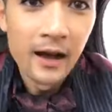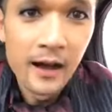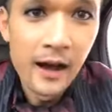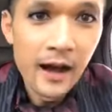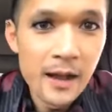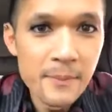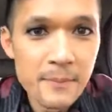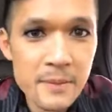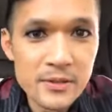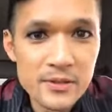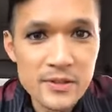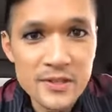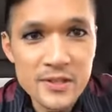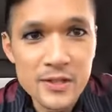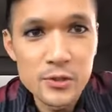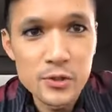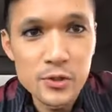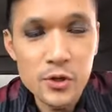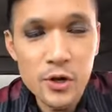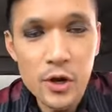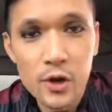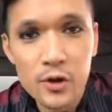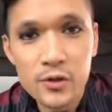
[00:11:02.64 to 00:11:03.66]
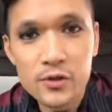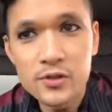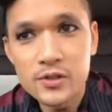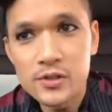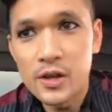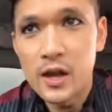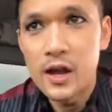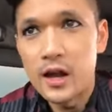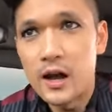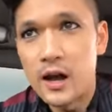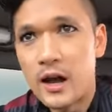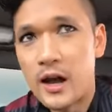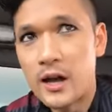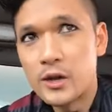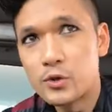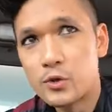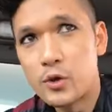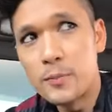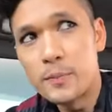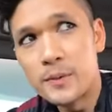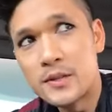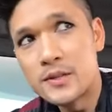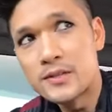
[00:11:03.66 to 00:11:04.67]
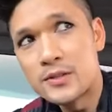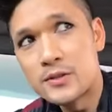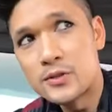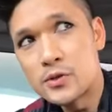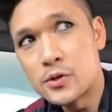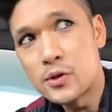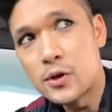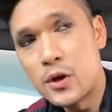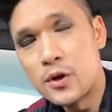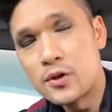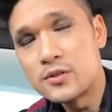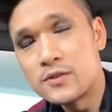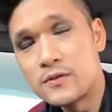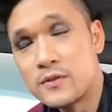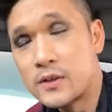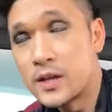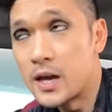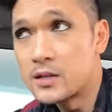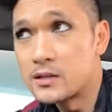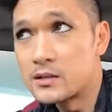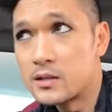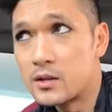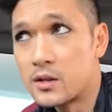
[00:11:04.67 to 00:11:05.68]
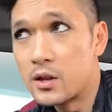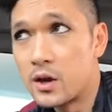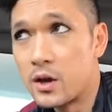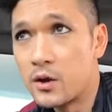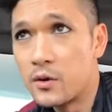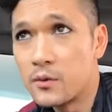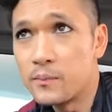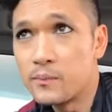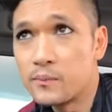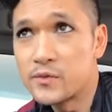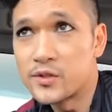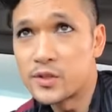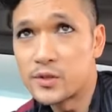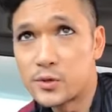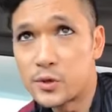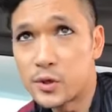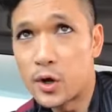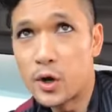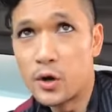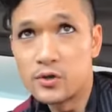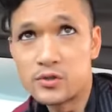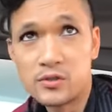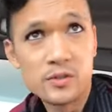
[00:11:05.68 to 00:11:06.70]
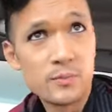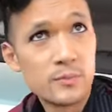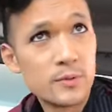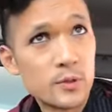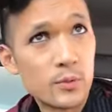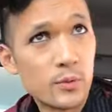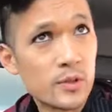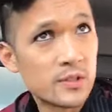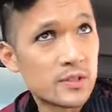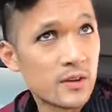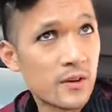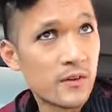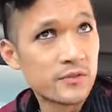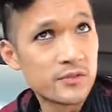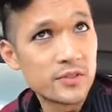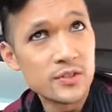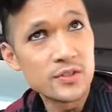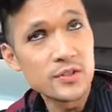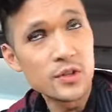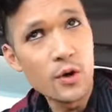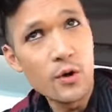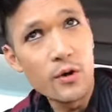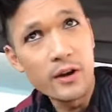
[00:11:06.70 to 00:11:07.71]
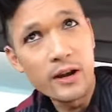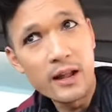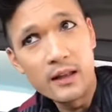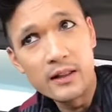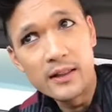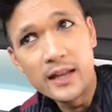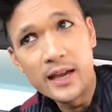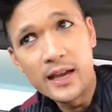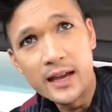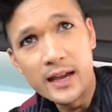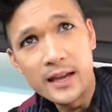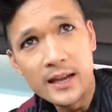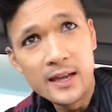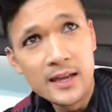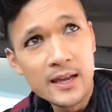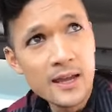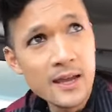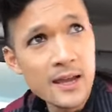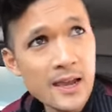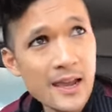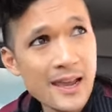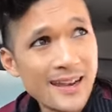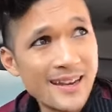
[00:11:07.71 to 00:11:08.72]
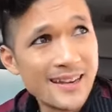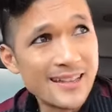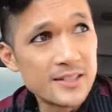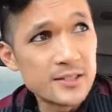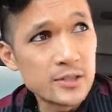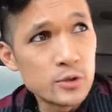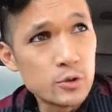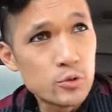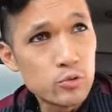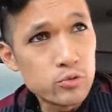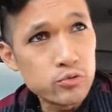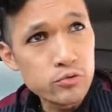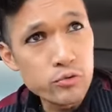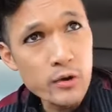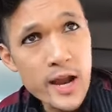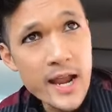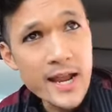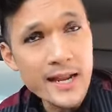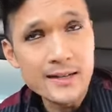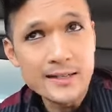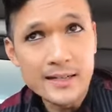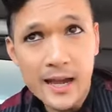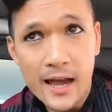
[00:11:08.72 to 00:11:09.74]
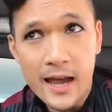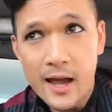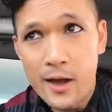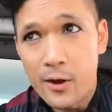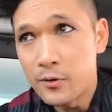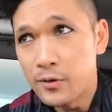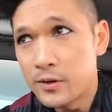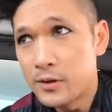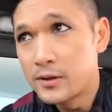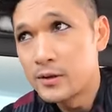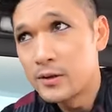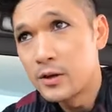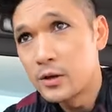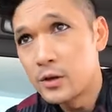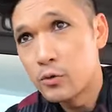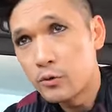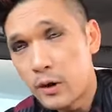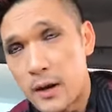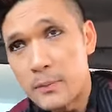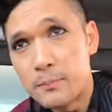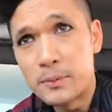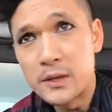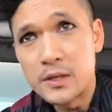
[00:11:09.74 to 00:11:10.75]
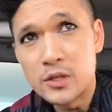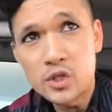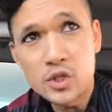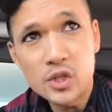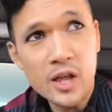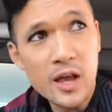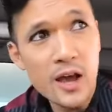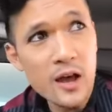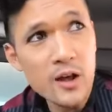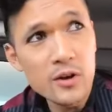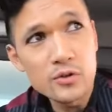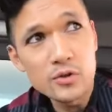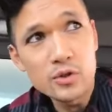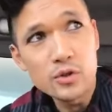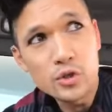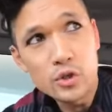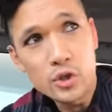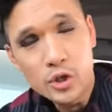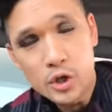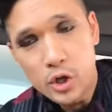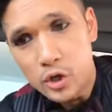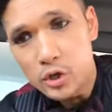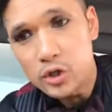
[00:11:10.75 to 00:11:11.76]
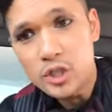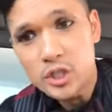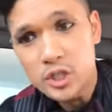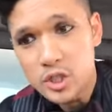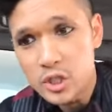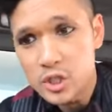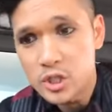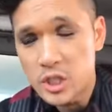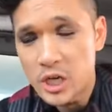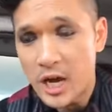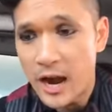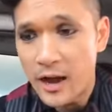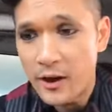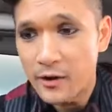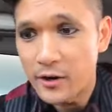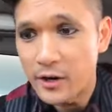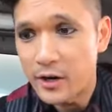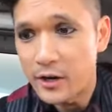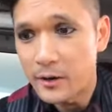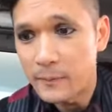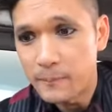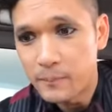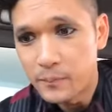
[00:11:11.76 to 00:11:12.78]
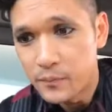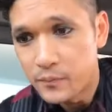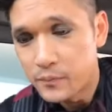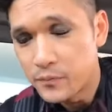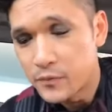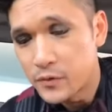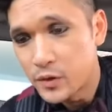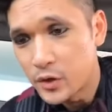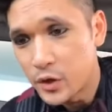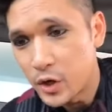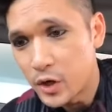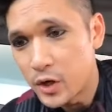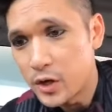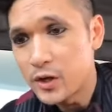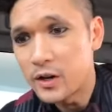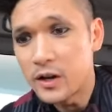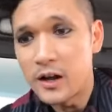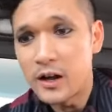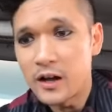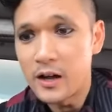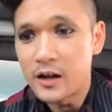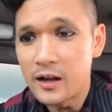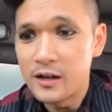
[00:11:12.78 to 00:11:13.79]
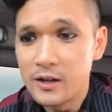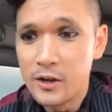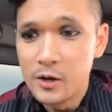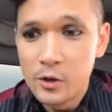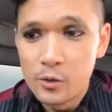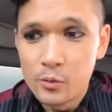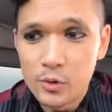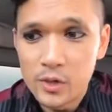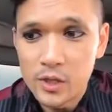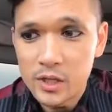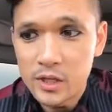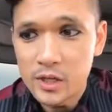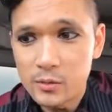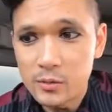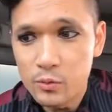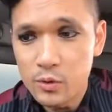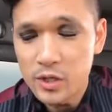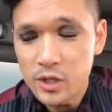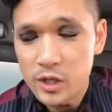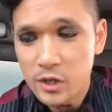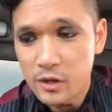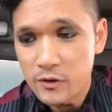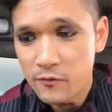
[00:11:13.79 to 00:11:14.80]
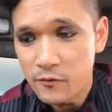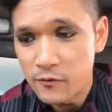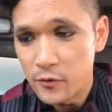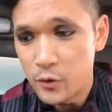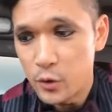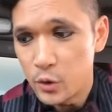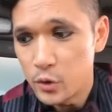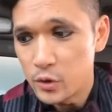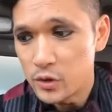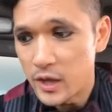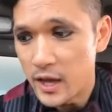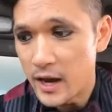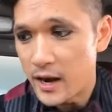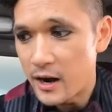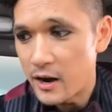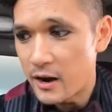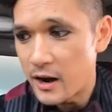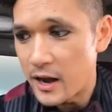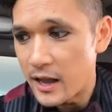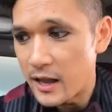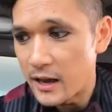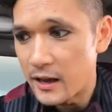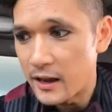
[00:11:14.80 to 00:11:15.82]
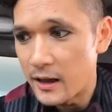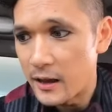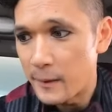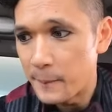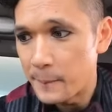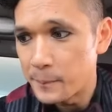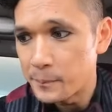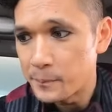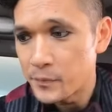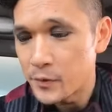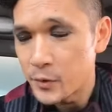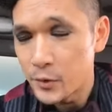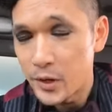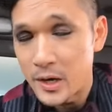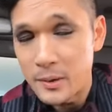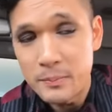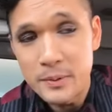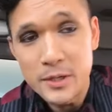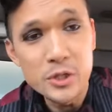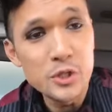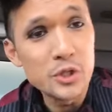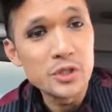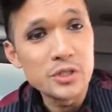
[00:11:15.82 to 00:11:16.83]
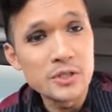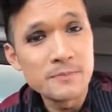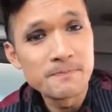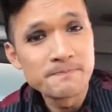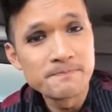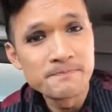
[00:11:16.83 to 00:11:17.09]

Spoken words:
I miss the Central Coast. I grew up in the Central Coast, if you guys didn't know. Central Coast is between San Francisco and LA. And it's a great town, great beach town, good chowder, good, really, really good food there, and great beaches.